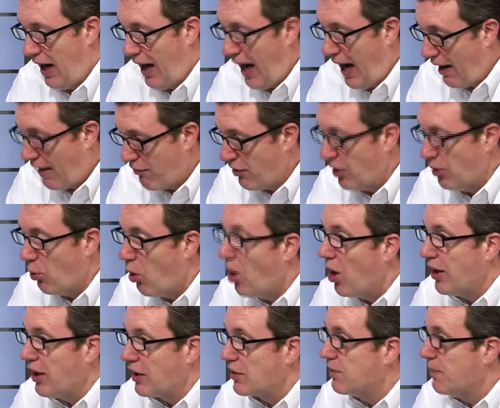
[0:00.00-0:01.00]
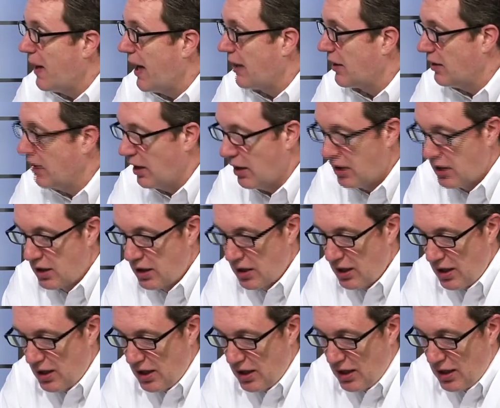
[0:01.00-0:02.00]
everyone expected.
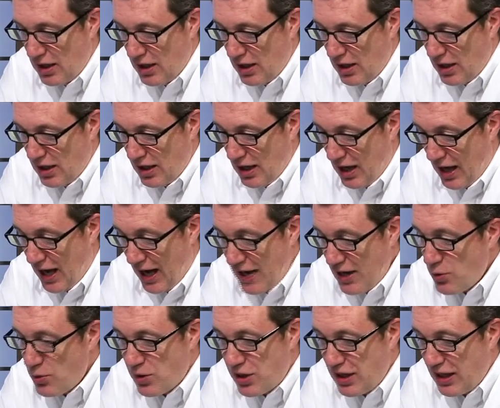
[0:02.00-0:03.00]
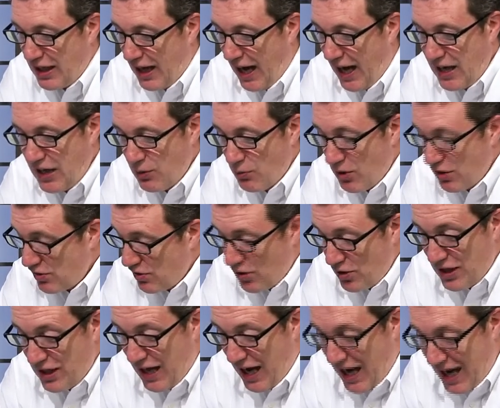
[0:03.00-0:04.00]
I don't think anyone,
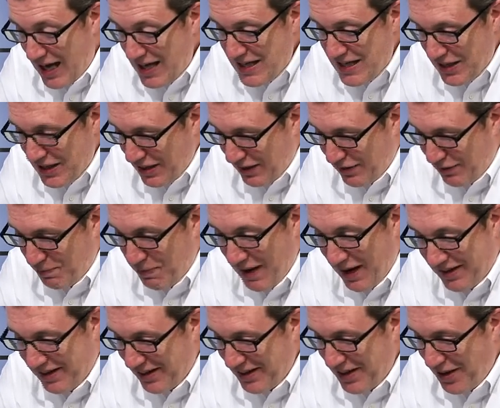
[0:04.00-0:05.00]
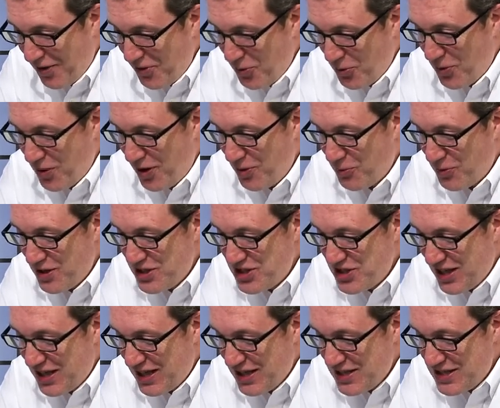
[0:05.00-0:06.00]
certainly I didn't expect the other one, which
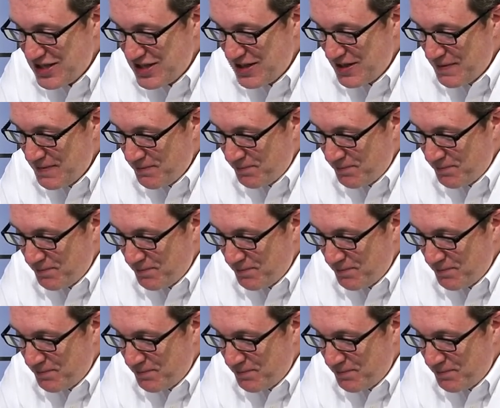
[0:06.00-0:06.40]
is